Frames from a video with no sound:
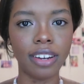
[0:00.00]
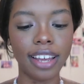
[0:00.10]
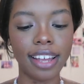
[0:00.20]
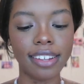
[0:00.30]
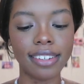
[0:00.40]
I
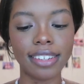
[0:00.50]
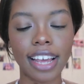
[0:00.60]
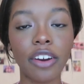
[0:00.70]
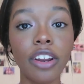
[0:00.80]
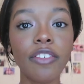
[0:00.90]
guess.
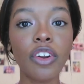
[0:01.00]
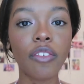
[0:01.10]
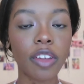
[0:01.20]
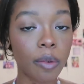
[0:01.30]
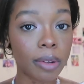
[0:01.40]
I don't even know
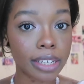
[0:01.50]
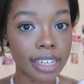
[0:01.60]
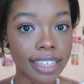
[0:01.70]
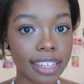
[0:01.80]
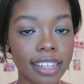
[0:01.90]
if anyone's
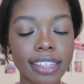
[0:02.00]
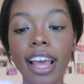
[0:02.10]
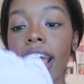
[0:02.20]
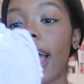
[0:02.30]
gonna see this.